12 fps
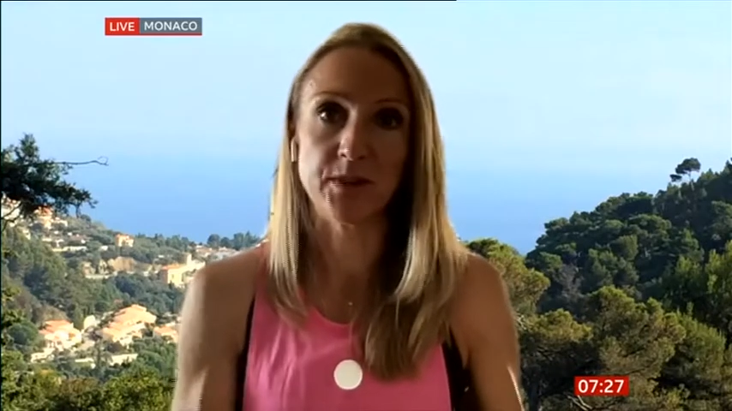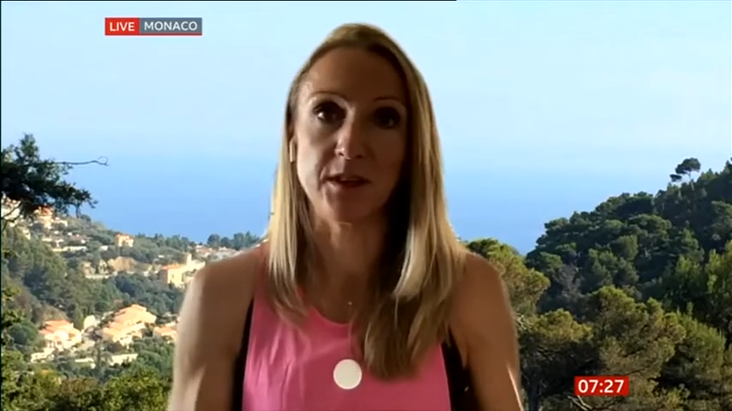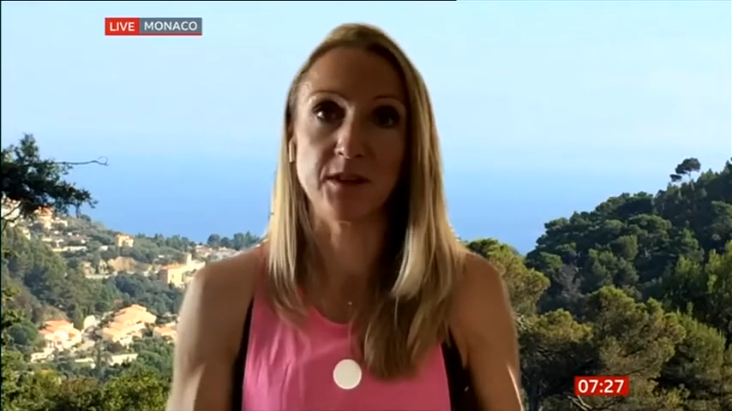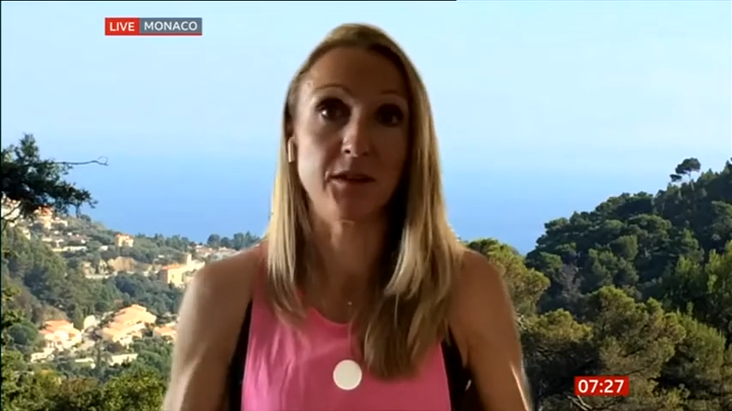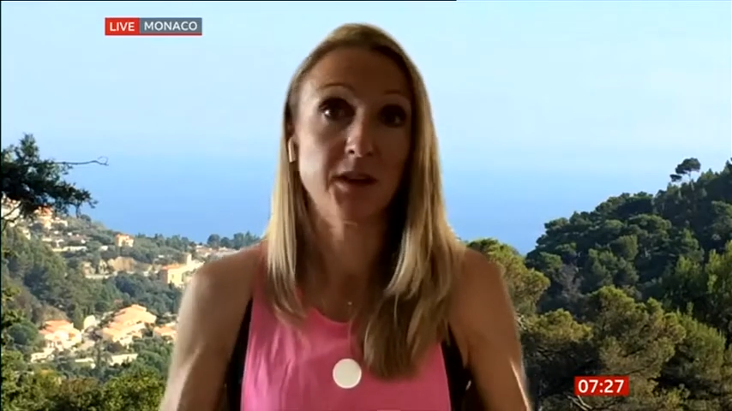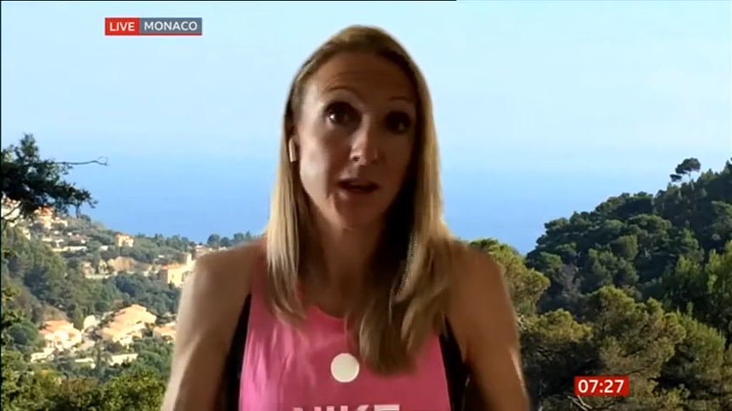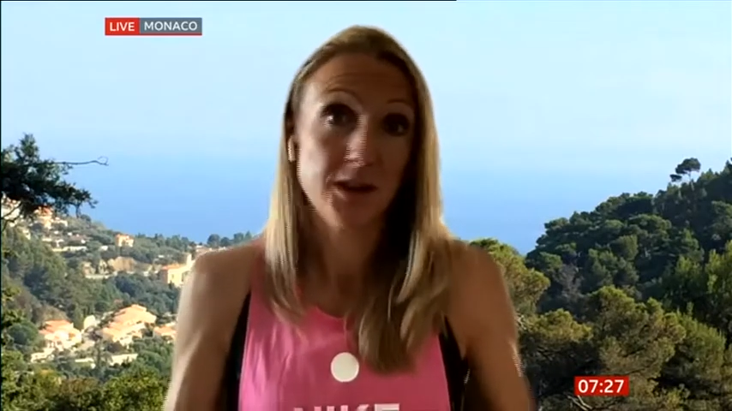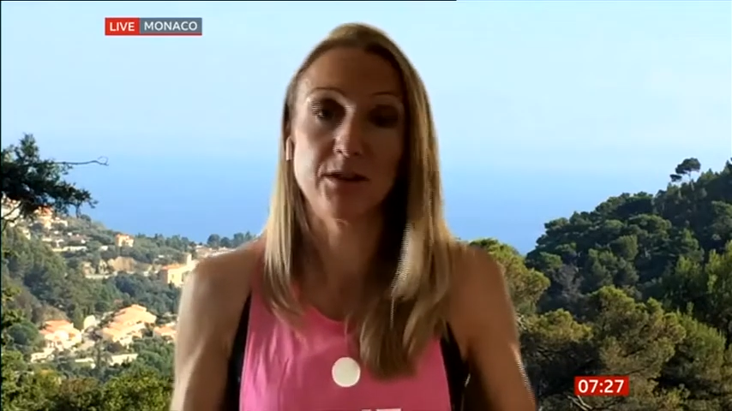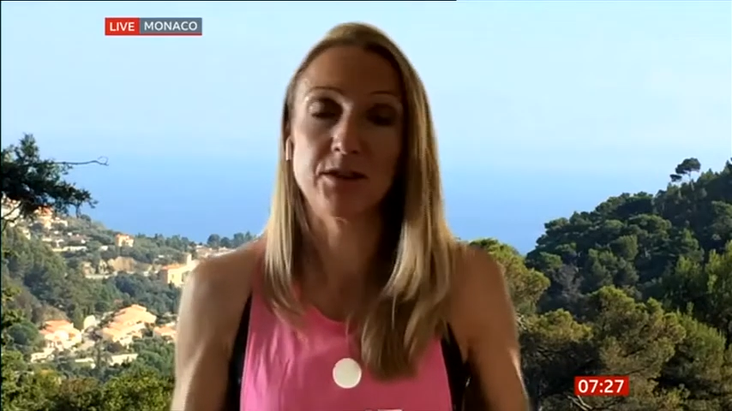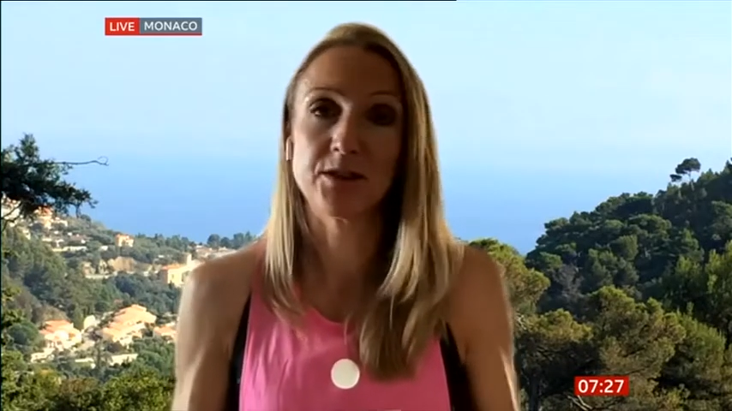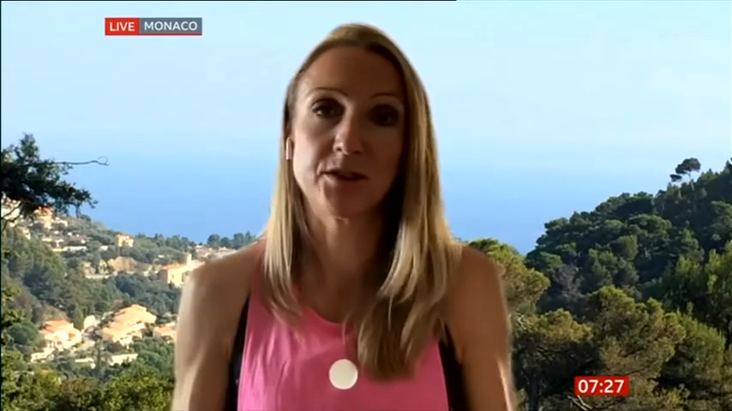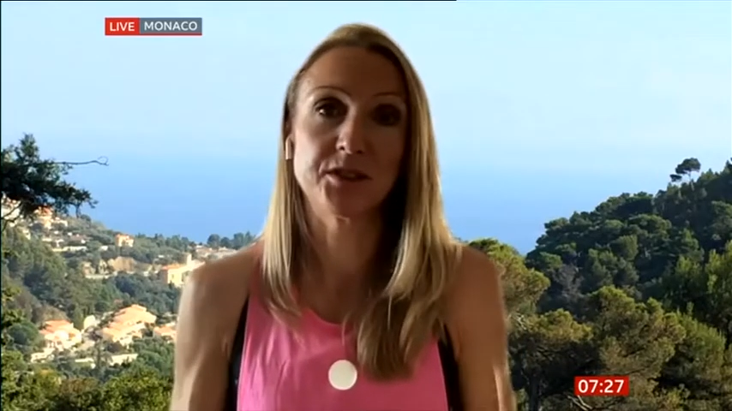that
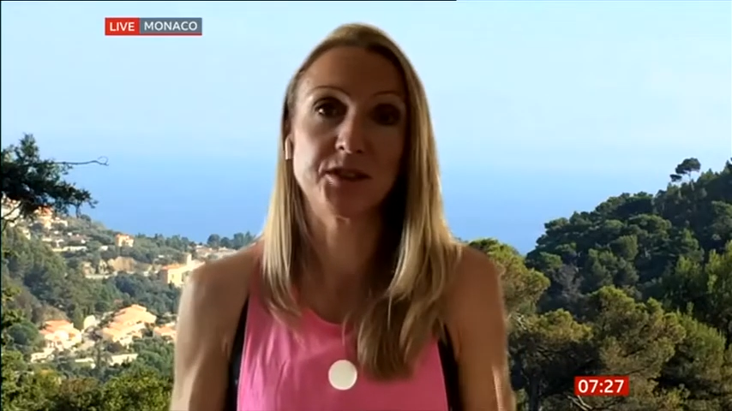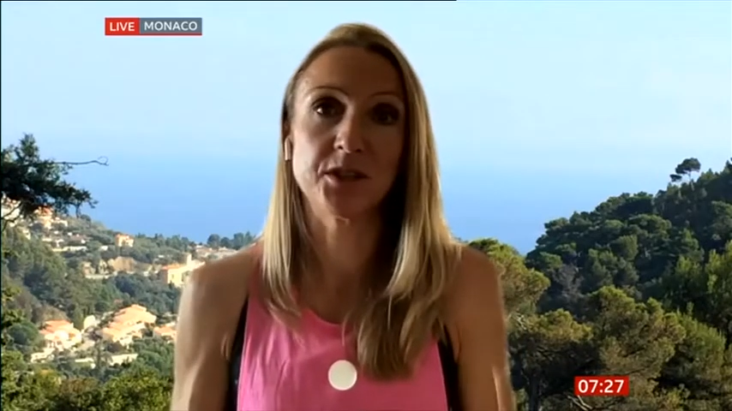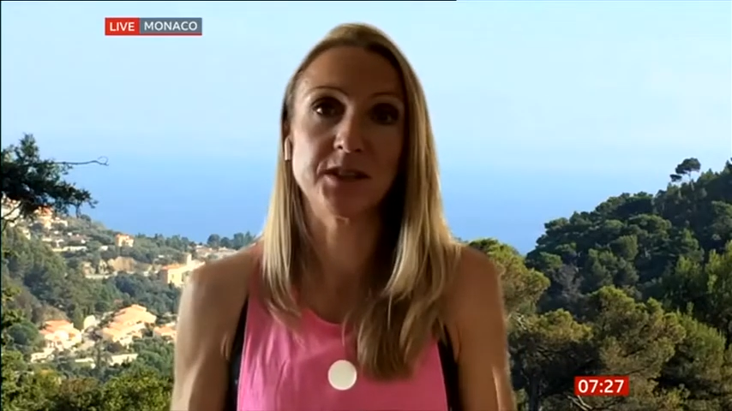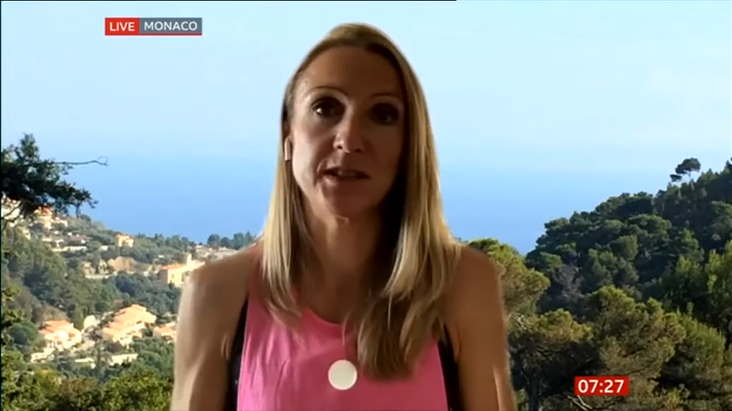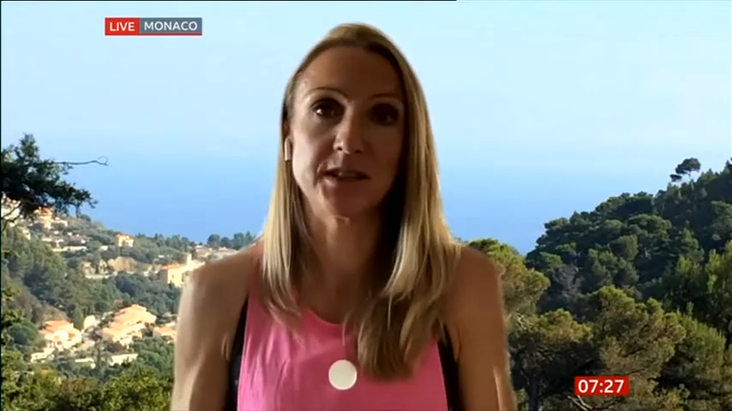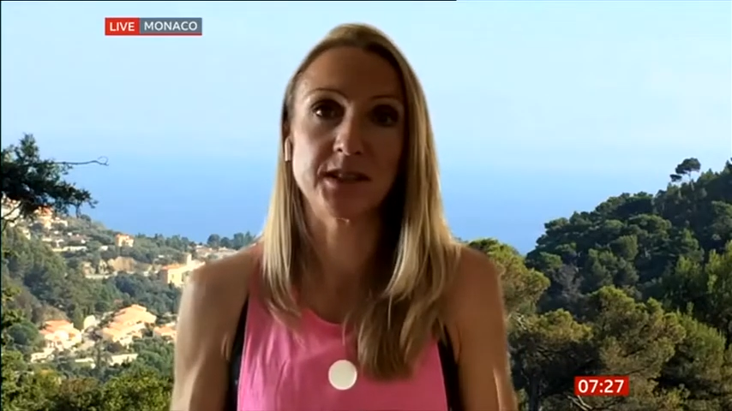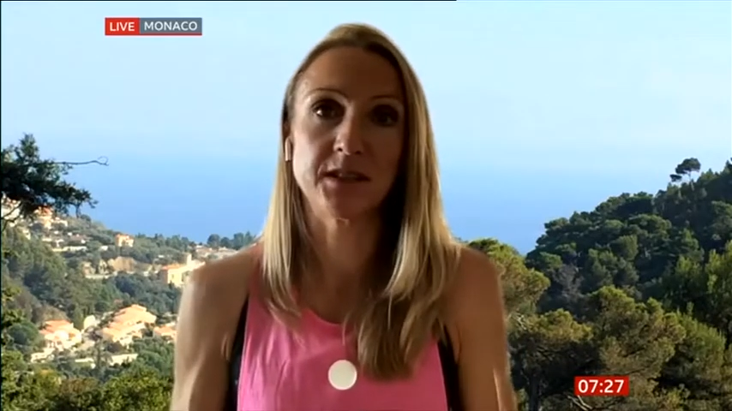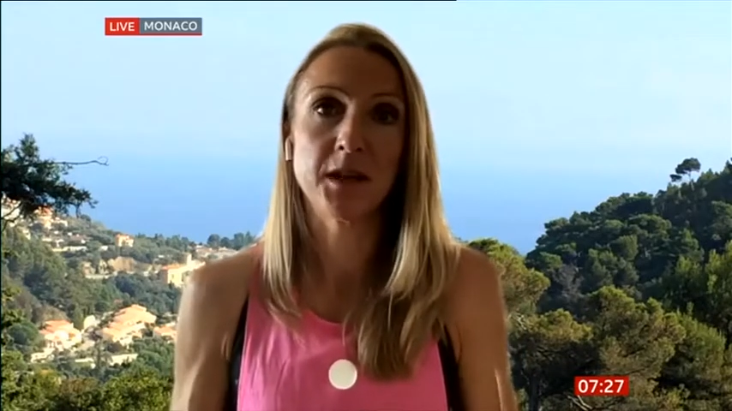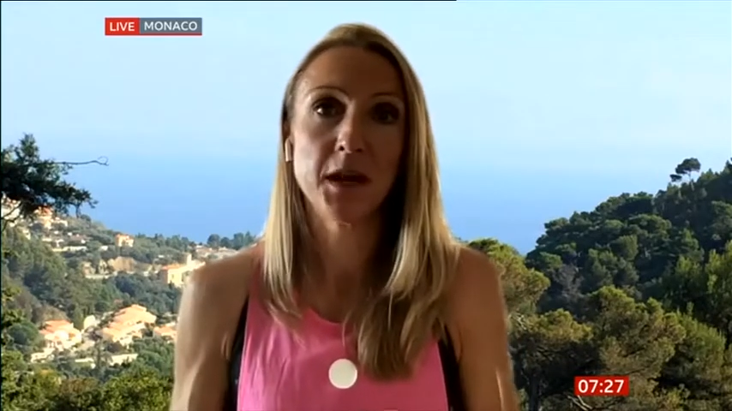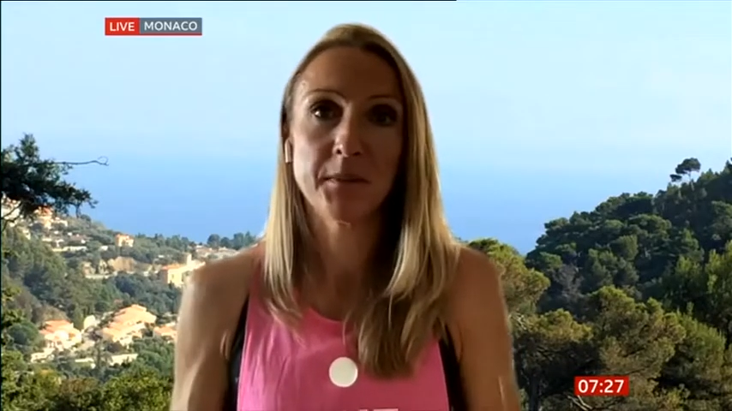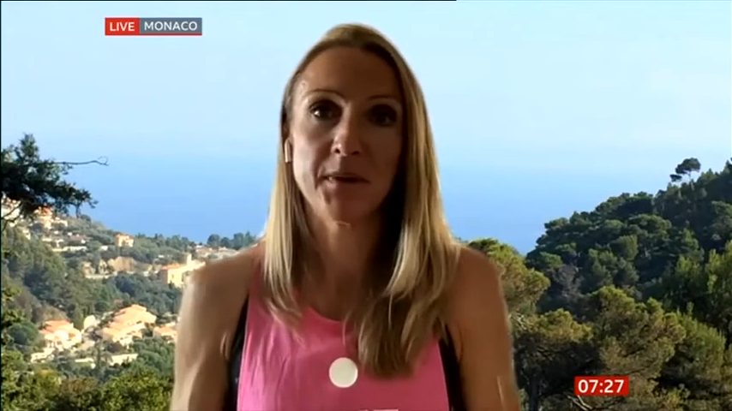you're choosing to